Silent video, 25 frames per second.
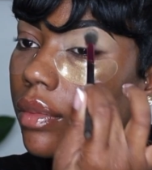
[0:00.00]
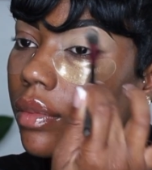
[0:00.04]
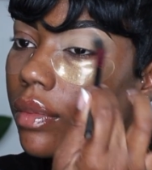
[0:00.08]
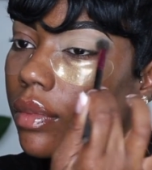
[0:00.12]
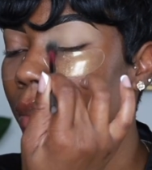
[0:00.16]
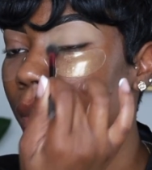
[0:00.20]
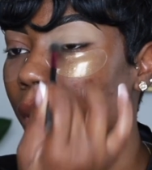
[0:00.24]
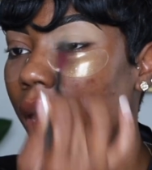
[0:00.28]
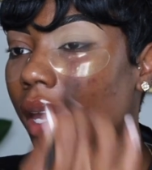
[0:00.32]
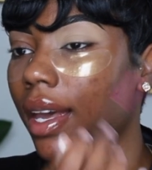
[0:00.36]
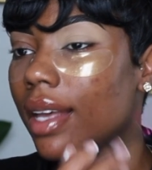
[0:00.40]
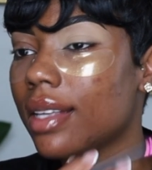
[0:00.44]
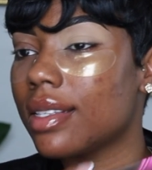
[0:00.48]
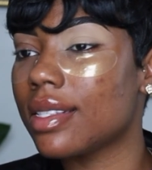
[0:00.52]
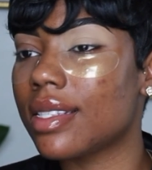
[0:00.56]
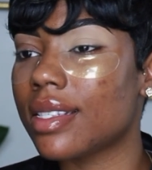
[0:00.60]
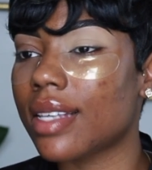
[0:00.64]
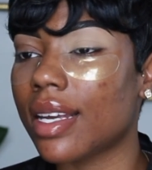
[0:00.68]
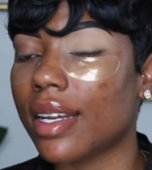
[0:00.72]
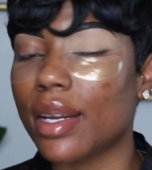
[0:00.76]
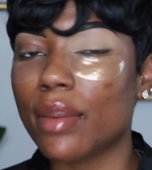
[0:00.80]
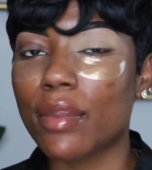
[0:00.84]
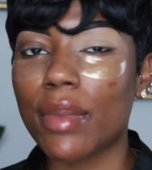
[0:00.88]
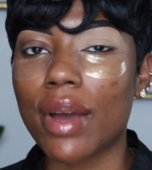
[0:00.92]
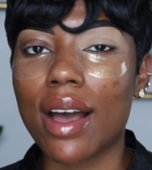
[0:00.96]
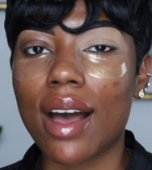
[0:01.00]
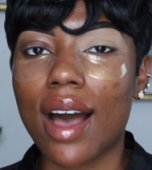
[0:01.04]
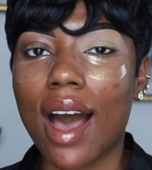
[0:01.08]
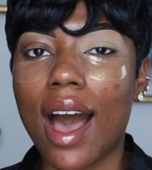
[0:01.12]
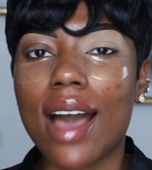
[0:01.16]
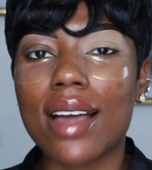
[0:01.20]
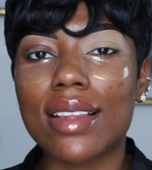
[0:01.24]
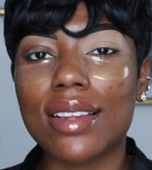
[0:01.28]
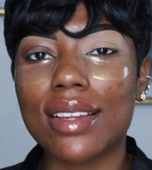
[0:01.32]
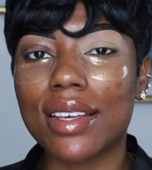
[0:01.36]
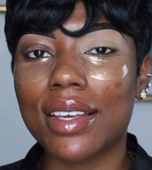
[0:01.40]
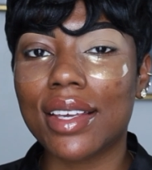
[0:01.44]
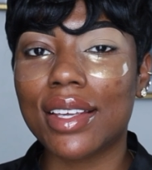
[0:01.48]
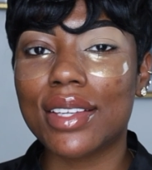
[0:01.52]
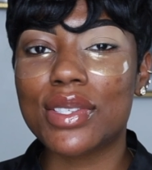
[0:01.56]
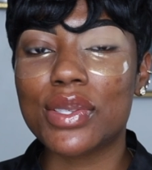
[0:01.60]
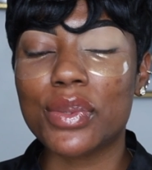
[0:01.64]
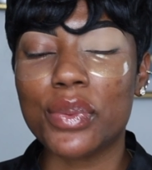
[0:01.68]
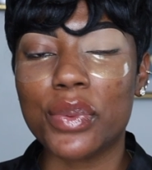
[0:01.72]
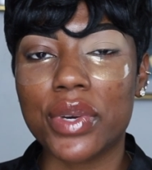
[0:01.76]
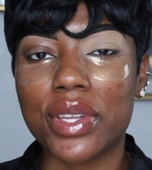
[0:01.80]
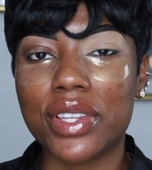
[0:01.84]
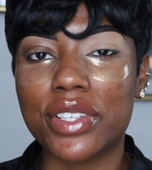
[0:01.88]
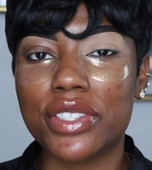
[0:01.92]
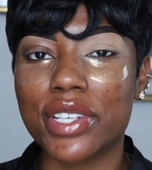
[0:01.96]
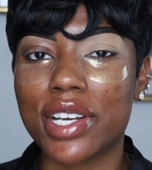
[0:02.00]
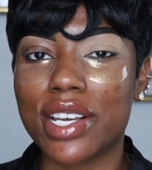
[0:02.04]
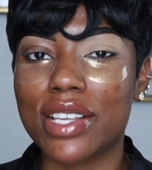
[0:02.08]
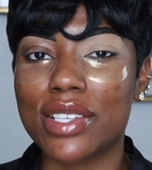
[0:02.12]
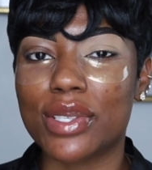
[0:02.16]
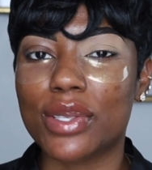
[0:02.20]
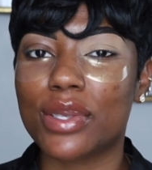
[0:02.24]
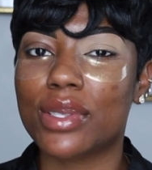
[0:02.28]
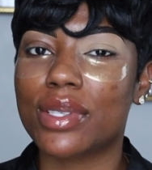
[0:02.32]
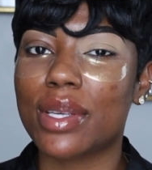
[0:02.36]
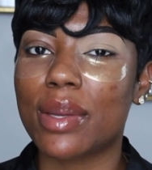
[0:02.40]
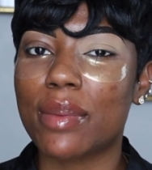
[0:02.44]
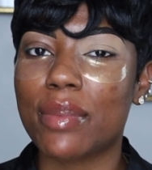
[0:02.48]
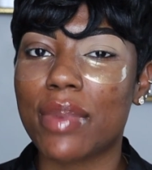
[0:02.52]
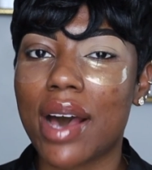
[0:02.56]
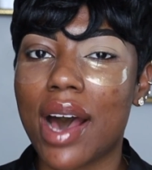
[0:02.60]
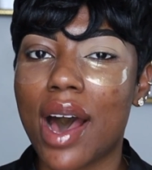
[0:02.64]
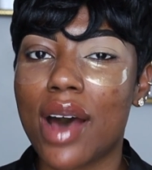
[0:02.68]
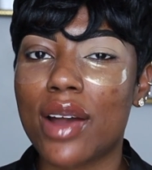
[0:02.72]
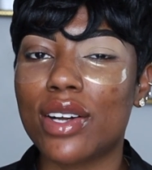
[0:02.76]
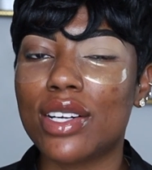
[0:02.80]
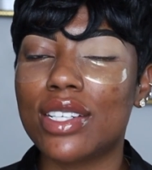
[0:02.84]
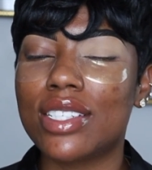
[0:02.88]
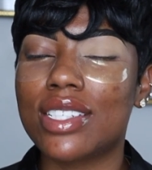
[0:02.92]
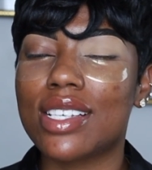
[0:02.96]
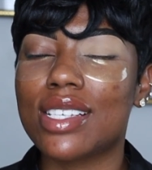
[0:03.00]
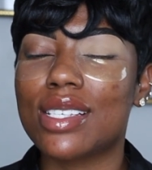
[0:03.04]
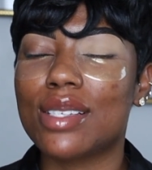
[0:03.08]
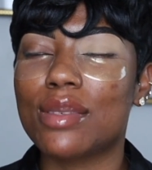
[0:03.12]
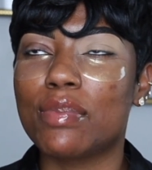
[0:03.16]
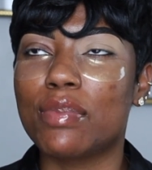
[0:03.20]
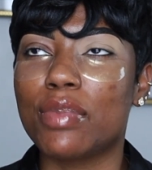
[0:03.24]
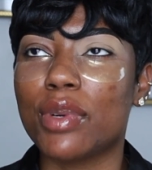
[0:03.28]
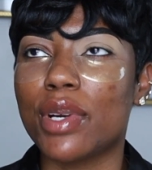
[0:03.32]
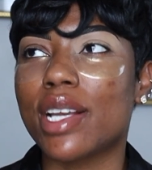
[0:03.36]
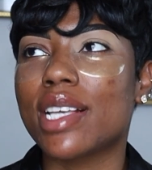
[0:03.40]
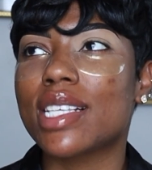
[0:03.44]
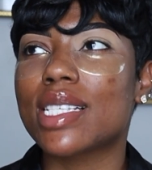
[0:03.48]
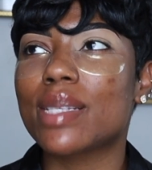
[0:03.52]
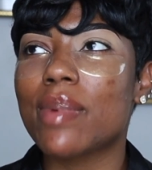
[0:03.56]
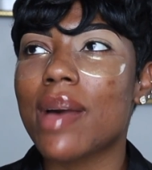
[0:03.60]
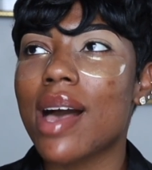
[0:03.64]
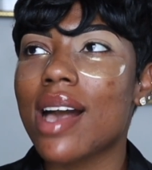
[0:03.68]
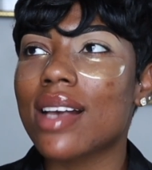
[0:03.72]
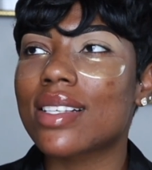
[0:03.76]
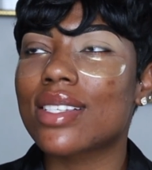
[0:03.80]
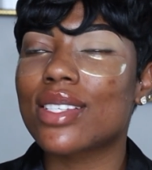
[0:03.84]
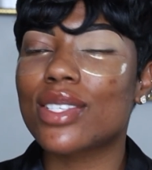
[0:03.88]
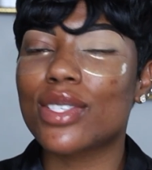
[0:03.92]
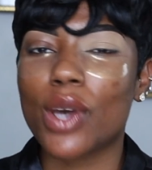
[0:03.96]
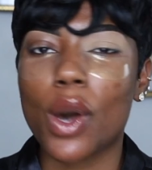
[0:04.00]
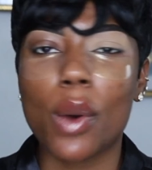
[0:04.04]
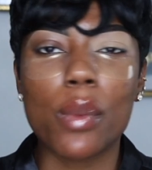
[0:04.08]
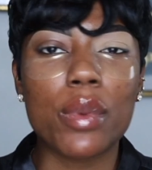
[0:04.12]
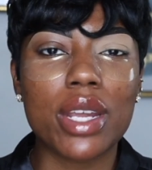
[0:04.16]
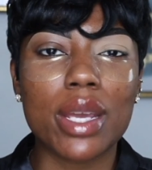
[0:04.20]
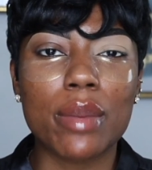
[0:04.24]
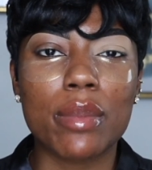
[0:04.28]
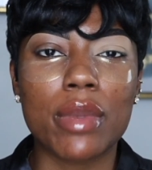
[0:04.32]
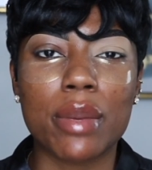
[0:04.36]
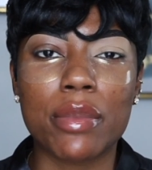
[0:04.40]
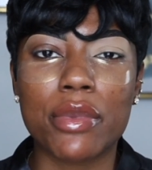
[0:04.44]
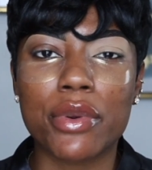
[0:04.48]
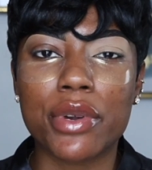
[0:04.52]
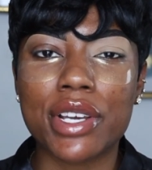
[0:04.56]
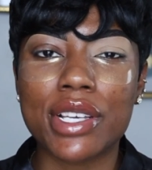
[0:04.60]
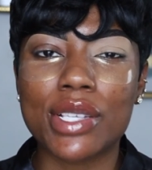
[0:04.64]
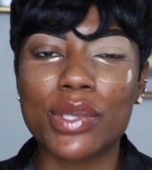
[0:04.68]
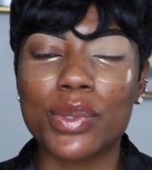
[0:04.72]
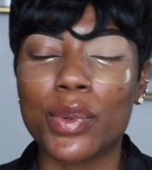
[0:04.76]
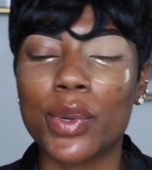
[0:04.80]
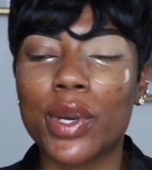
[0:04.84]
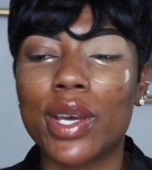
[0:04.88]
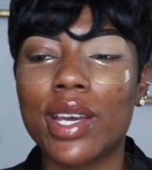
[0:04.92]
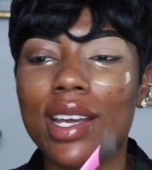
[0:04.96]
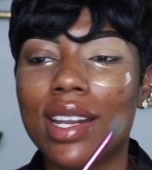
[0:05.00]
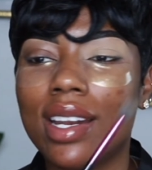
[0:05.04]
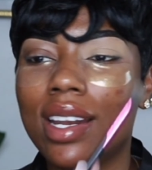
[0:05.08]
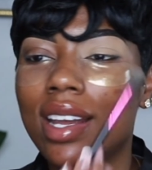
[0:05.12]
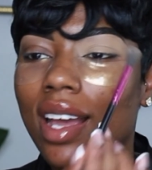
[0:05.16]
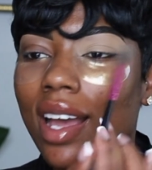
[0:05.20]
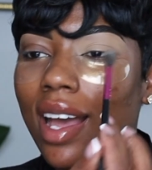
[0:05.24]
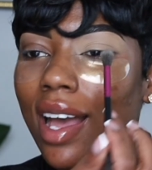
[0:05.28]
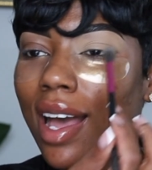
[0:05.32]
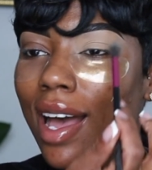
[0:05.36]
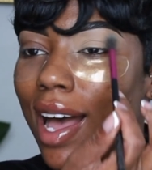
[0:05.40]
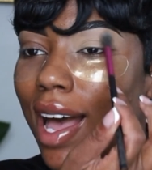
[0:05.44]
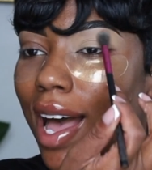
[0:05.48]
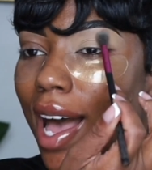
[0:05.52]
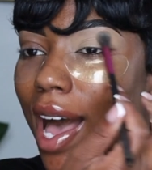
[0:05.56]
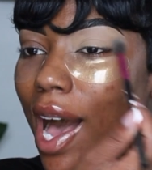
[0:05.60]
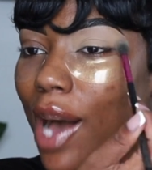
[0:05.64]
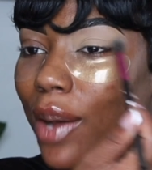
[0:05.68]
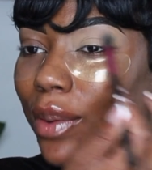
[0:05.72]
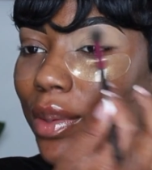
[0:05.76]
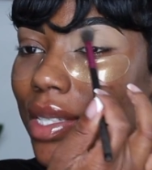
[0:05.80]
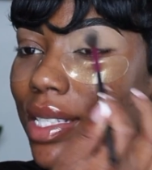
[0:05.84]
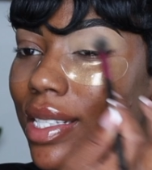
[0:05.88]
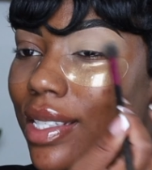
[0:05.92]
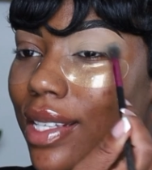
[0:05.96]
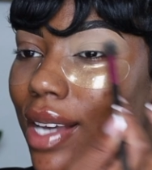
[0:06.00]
Man, setting my eyelids with translucent powder just brings back so many memories when I was